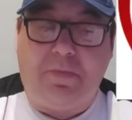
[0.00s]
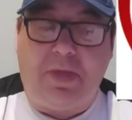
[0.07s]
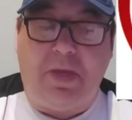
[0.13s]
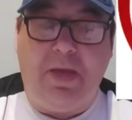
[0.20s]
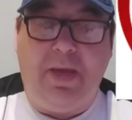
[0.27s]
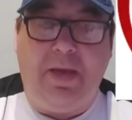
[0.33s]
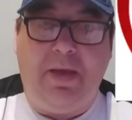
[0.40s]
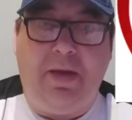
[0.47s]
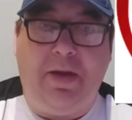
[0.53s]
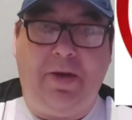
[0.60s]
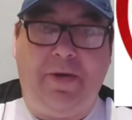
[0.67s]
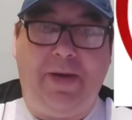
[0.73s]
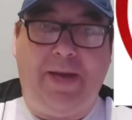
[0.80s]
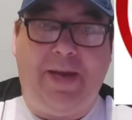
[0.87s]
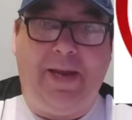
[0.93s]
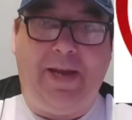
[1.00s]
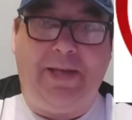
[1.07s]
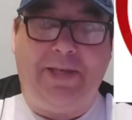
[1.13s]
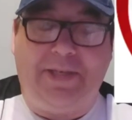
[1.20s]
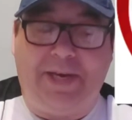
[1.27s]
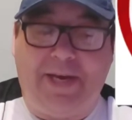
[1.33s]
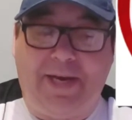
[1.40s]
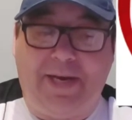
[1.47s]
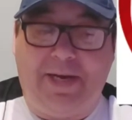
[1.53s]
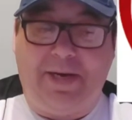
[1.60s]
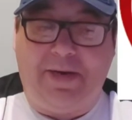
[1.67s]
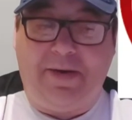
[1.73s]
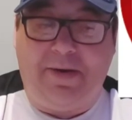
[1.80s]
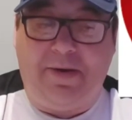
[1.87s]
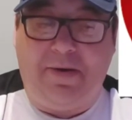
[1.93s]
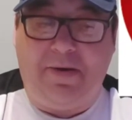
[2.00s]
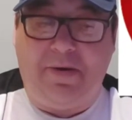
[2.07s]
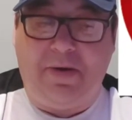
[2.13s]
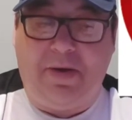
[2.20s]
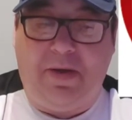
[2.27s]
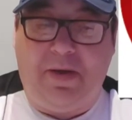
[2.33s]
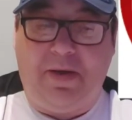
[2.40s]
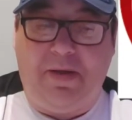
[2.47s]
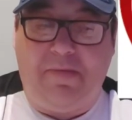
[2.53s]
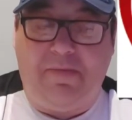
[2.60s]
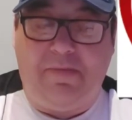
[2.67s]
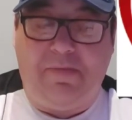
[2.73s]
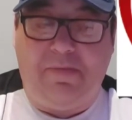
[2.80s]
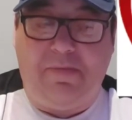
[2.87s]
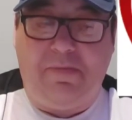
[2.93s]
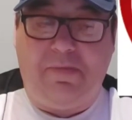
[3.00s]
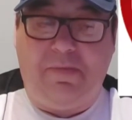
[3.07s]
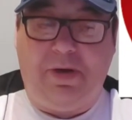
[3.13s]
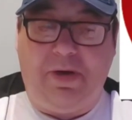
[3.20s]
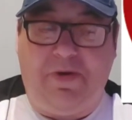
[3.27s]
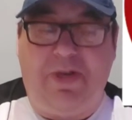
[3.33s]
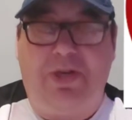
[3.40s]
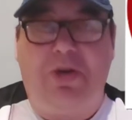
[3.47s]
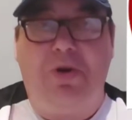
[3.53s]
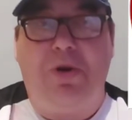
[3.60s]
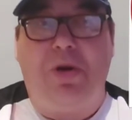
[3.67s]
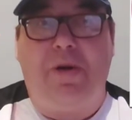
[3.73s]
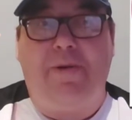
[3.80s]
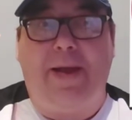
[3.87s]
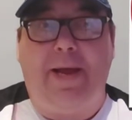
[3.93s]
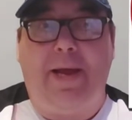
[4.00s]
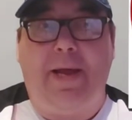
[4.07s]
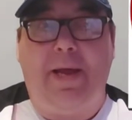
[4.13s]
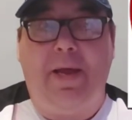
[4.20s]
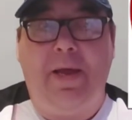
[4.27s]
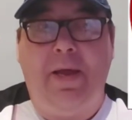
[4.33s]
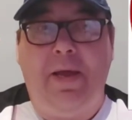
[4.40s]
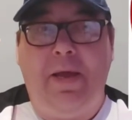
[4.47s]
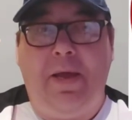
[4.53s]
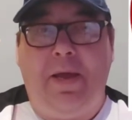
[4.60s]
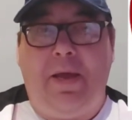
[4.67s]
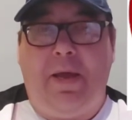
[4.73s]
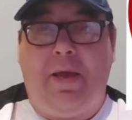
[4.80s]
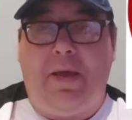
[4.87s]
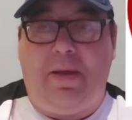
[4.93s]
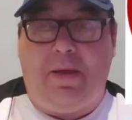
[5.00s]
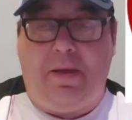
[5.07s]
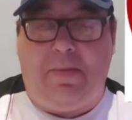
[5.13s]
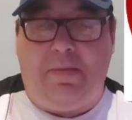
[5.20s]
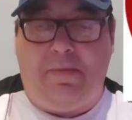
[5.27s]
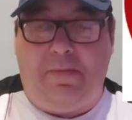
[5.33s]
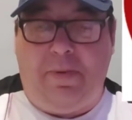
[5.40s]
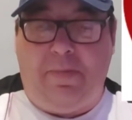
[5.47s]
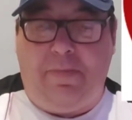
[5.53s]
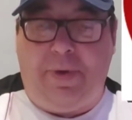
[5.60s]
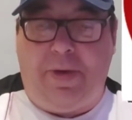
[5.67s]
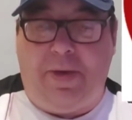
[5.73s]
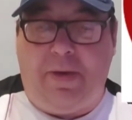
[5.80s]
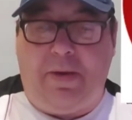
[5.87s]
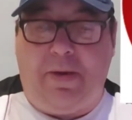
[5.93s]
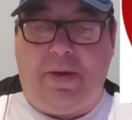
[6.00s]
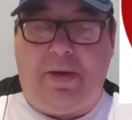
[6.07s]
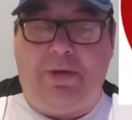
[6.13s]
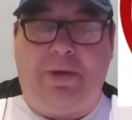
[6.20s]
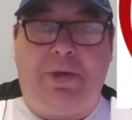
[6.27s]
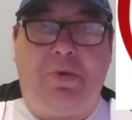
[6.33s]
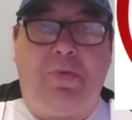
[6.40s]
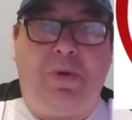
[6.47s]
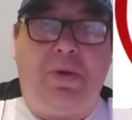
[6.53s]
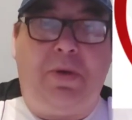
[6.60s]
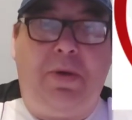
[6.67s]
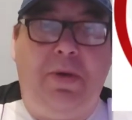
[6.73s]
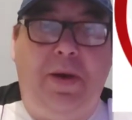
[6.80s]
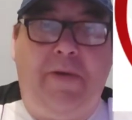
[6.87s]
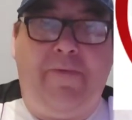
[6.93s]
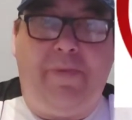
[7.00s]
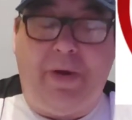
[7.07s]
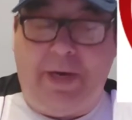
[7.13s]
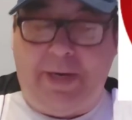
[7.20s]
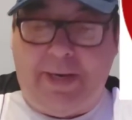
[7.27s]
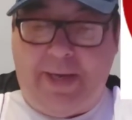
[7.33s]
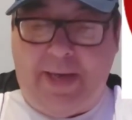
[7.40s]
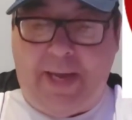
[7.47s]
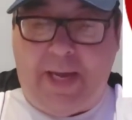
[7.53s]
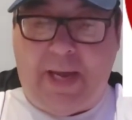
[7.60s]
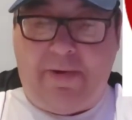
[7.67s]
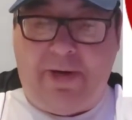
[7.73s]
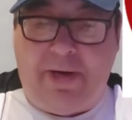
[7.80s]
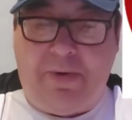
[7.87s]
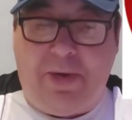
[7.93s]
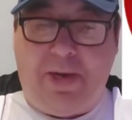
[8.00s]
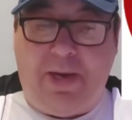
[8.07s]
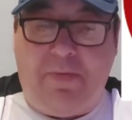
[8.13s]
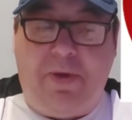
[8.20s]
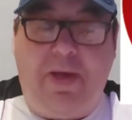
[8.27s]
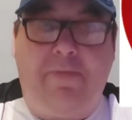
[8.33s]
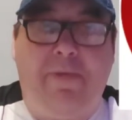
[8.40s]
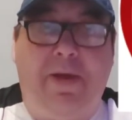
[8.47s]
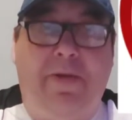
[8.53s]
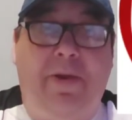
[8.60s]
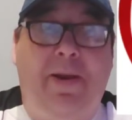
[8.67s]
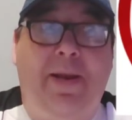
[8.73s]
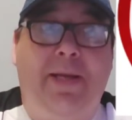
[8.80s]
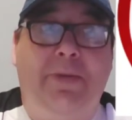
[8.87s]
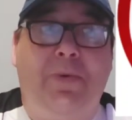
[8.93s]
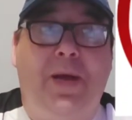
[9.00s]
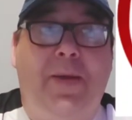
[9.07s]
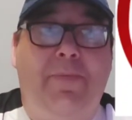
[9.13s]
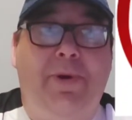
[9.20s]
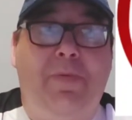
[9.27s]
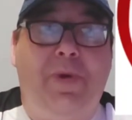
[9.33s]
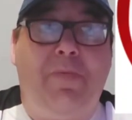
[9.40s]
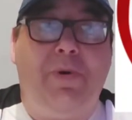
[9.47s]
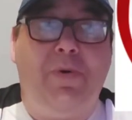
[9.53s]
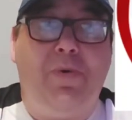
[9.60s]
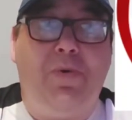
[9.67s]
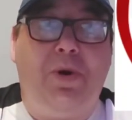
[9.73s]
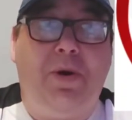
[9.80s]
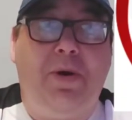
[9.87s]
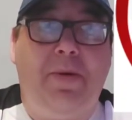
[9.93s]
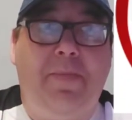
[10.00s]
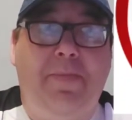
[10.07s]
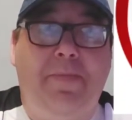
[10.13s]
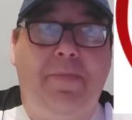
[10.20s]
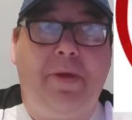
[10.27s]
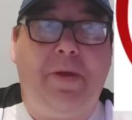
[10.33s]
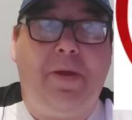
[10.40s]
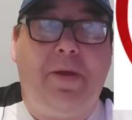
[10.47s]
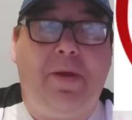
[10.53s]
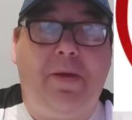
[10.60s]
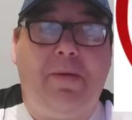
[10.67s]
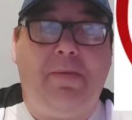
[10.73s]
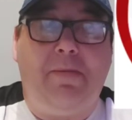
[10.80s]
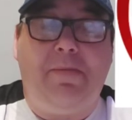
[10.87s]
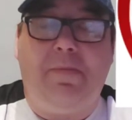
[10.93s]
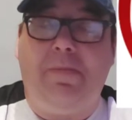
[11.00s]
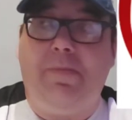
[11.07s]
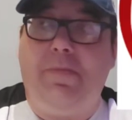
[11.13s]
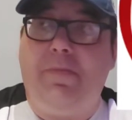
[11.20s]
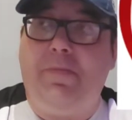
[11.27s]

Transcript: he has started, and he's done all right. But I just don't want everybody to get carried away with him. I think that's what happened with Moon. And